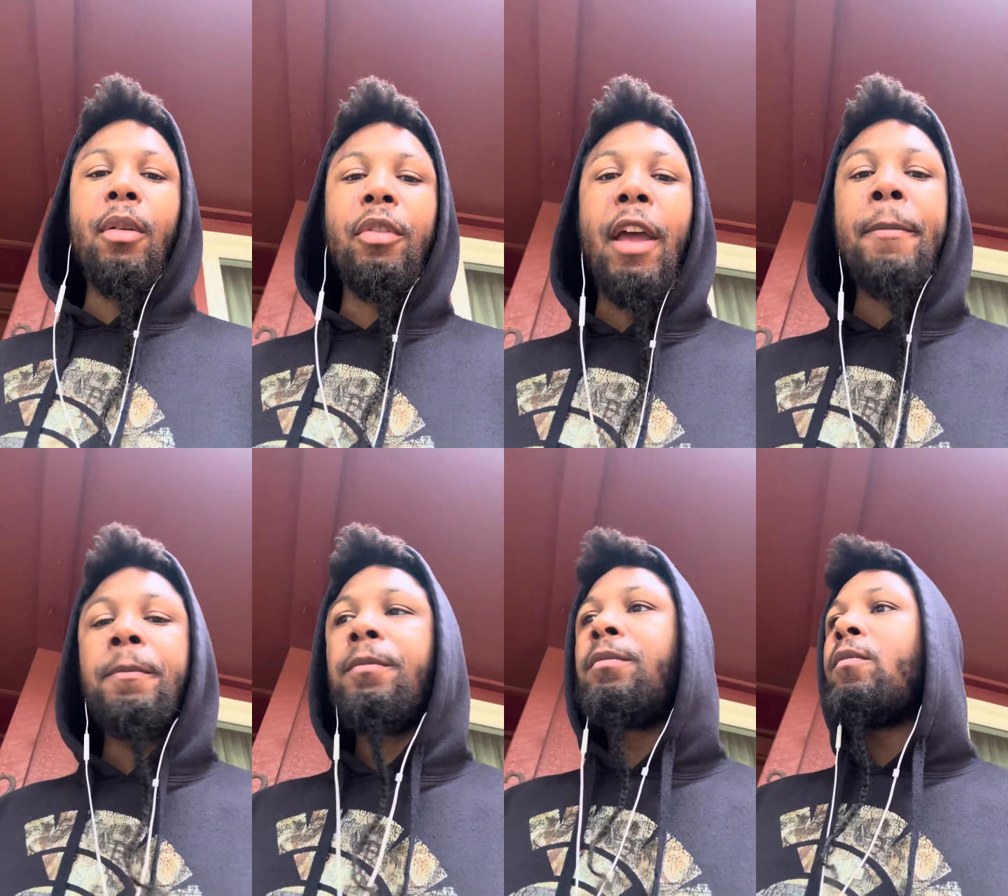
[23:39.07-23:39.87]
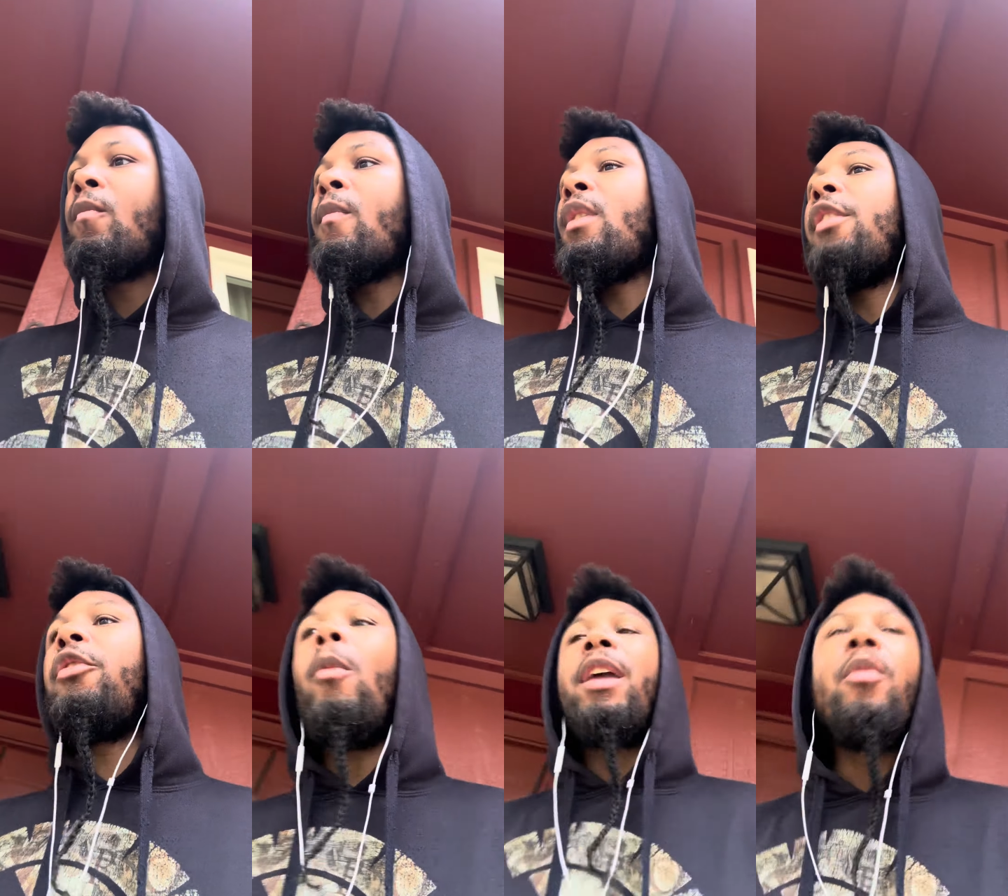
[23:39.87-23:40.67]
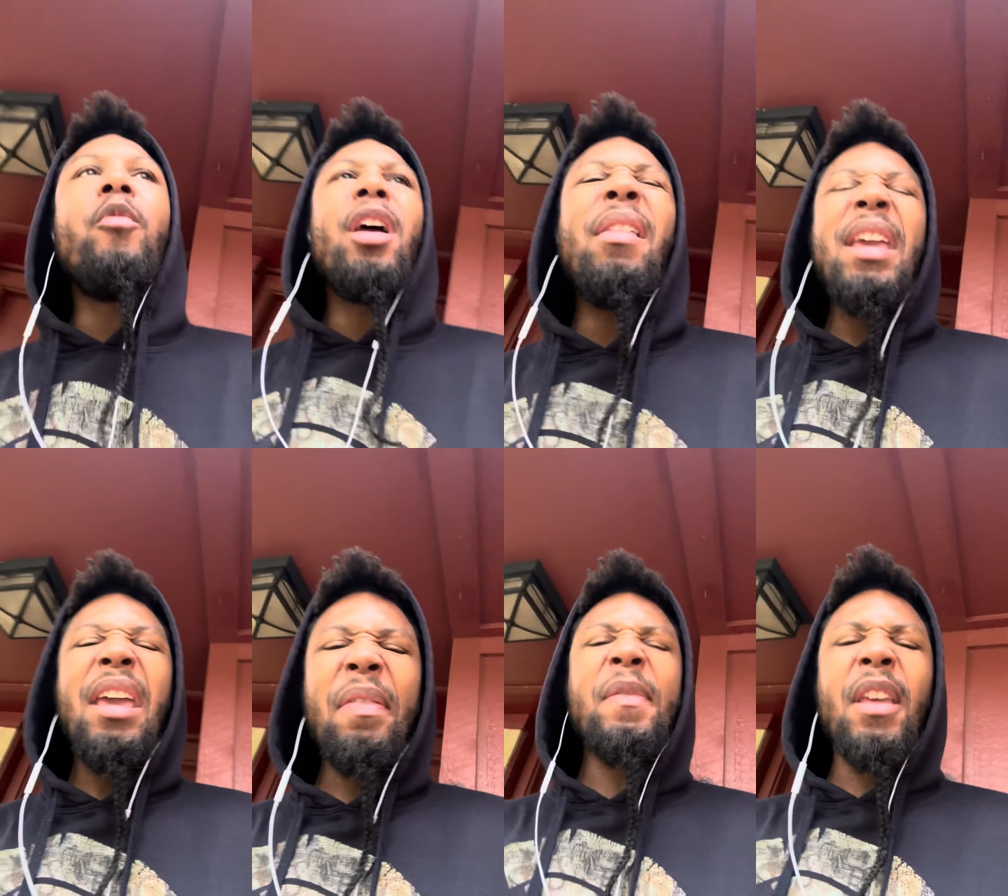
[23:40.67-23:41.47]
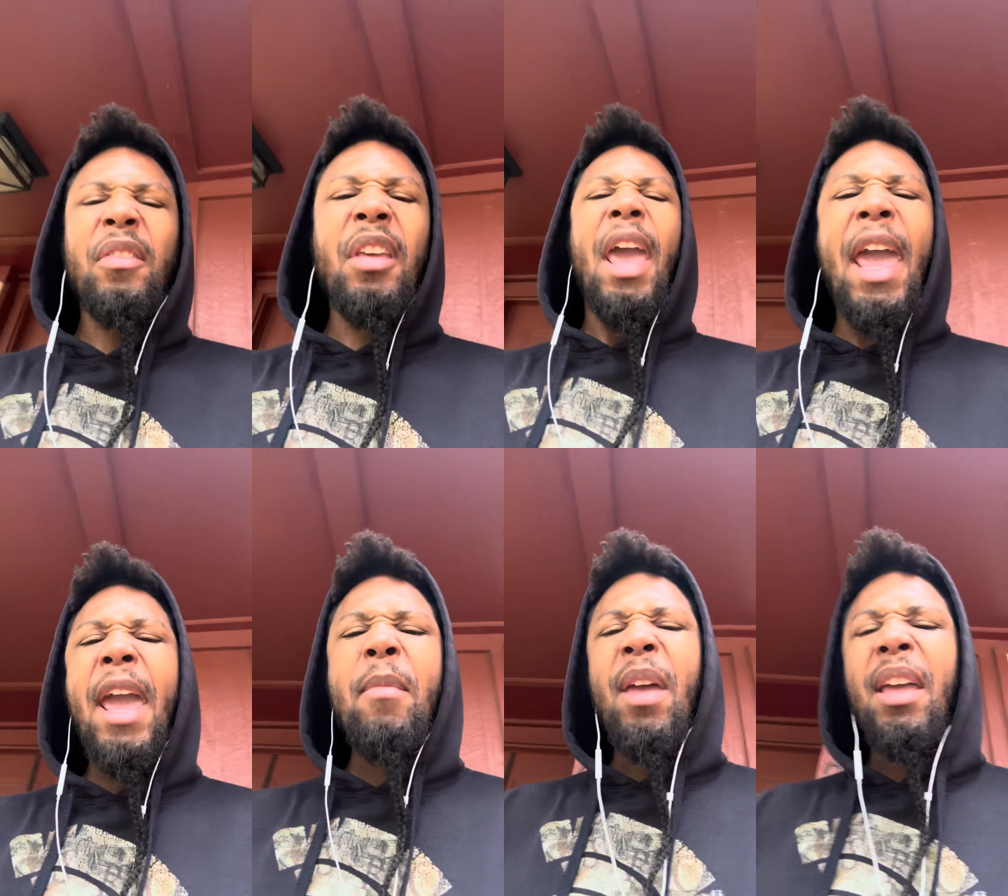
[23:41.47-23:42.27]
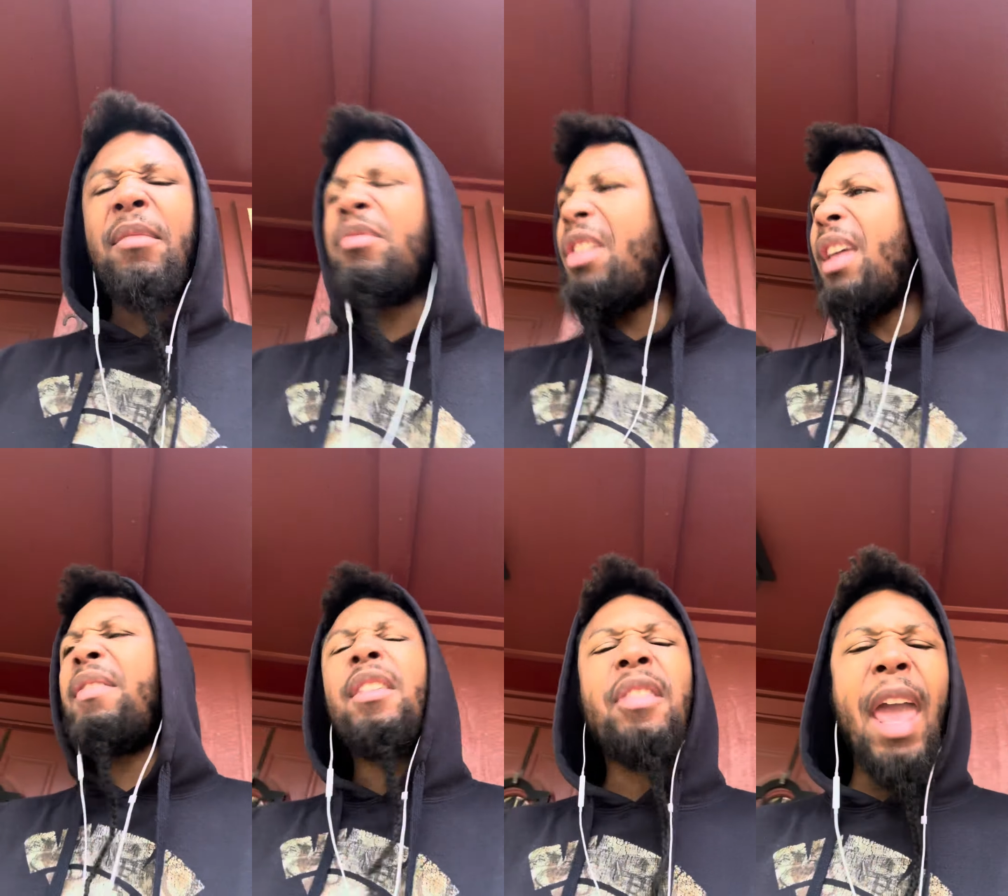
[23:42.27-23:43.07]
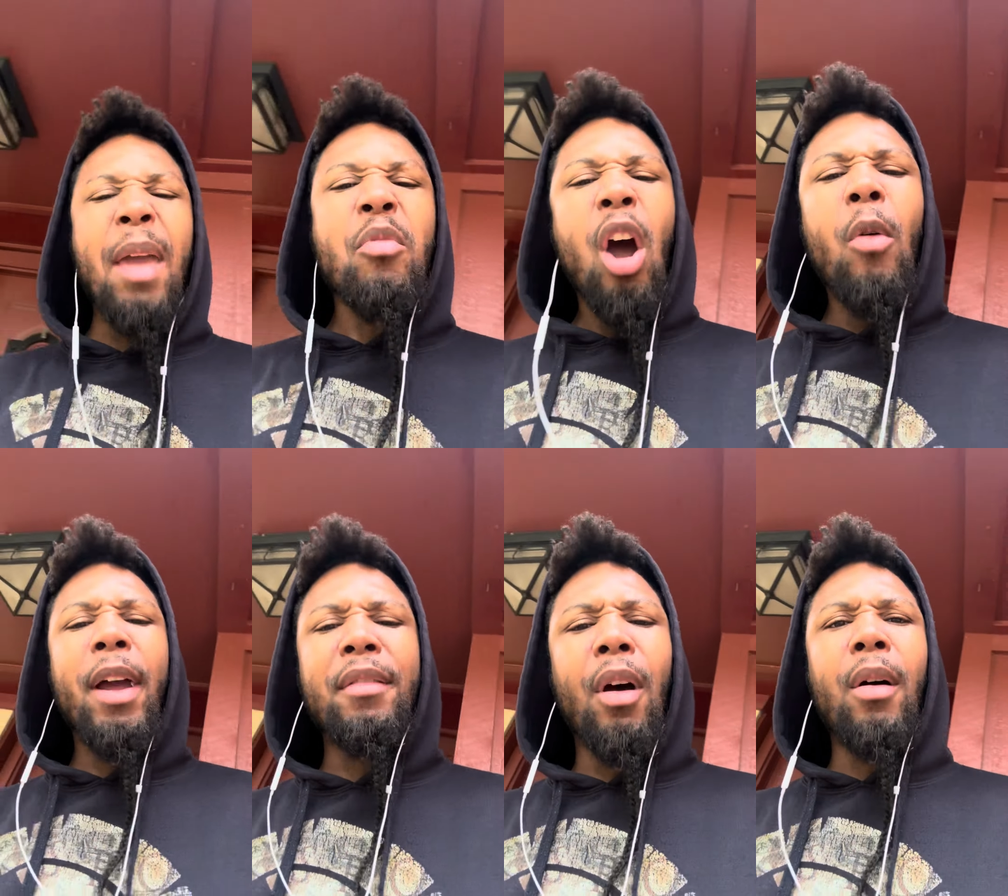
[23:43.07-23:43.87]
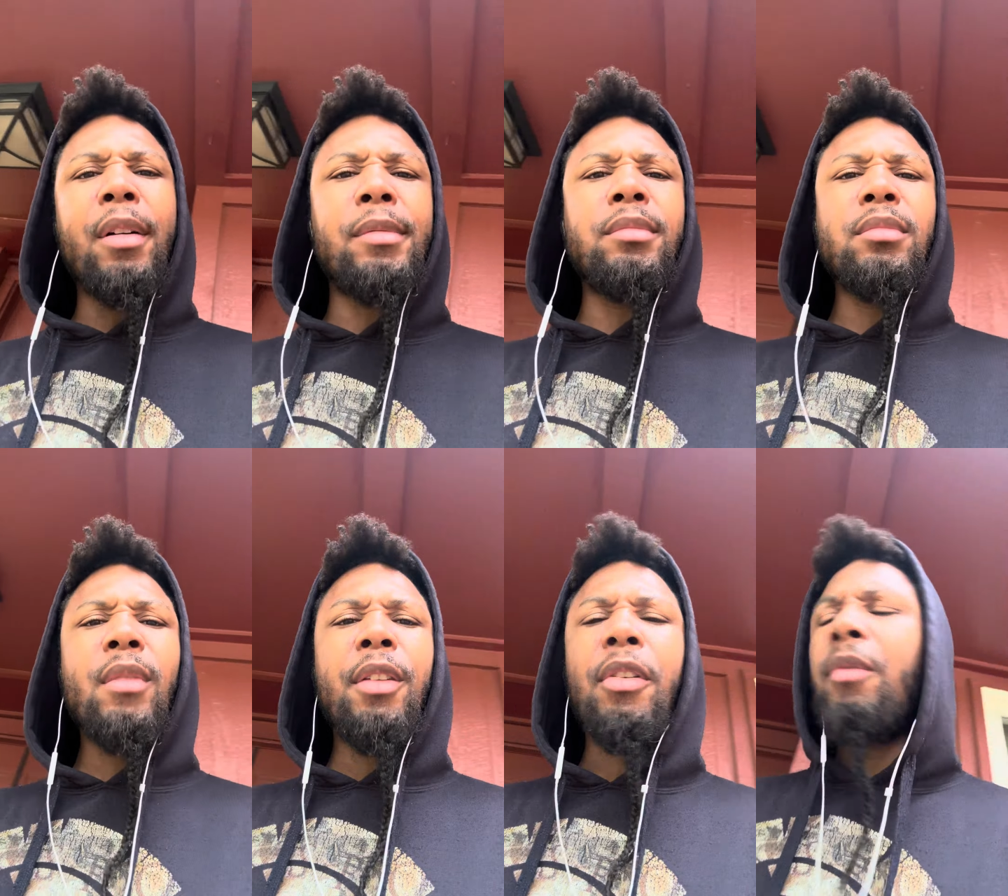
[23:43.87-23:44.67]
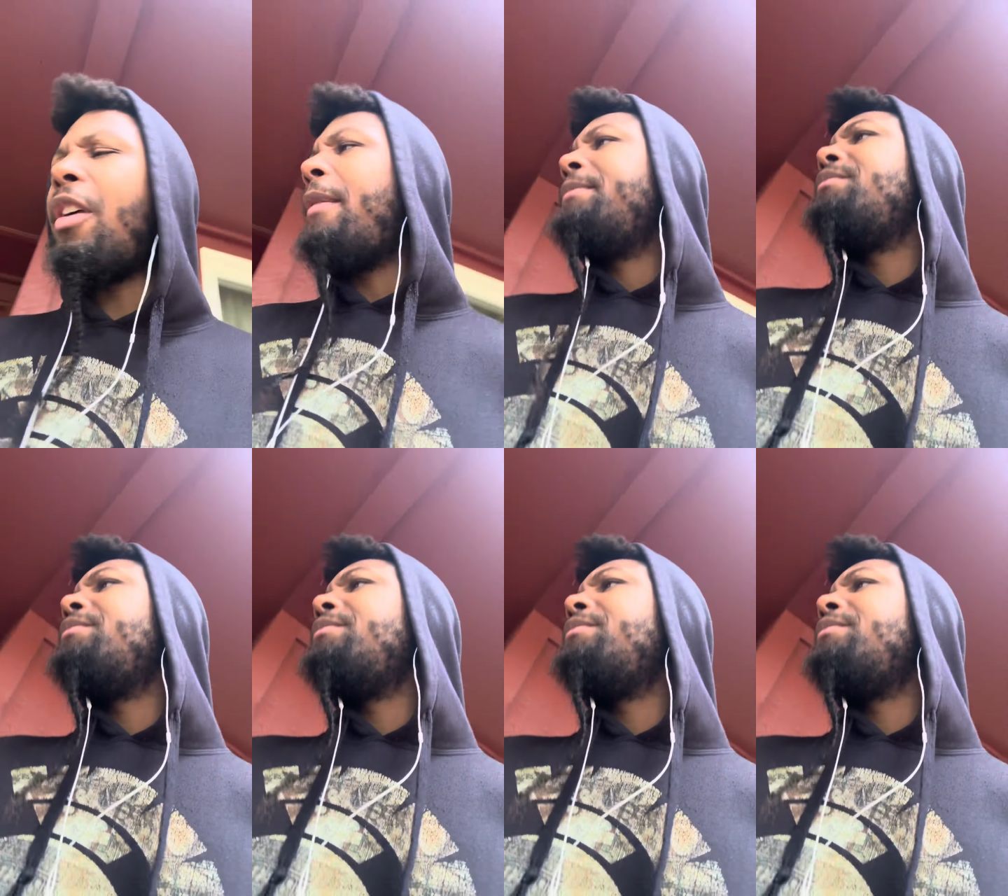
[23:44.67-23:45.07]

I'm saying? So we can really get this game, get this game going, dog. You see what I'm saying?